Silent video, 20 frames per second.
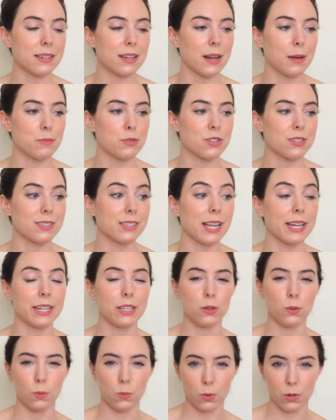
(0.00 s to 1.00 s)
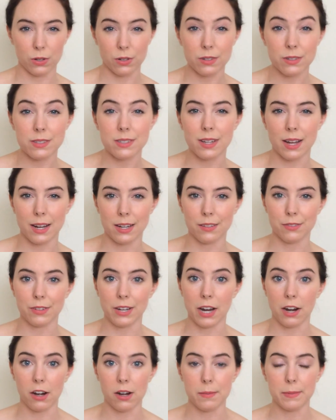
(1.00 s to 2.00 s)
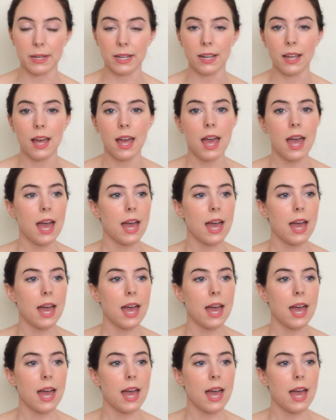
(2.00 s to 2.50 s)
and I'm just letting the words kind of carry me